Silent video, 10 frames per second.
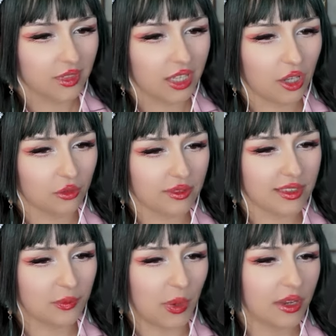
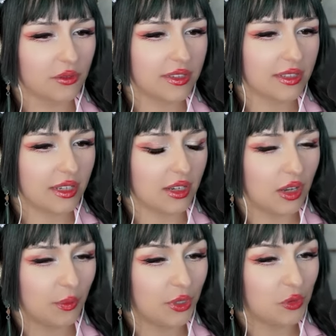Conspiracy
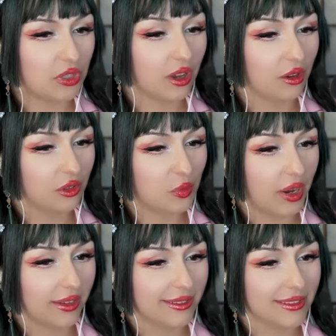between
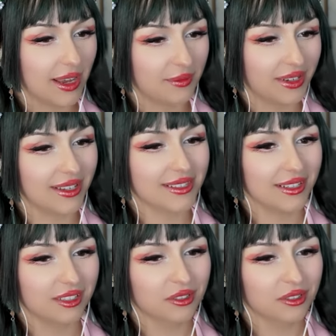concubines, I'm guessing.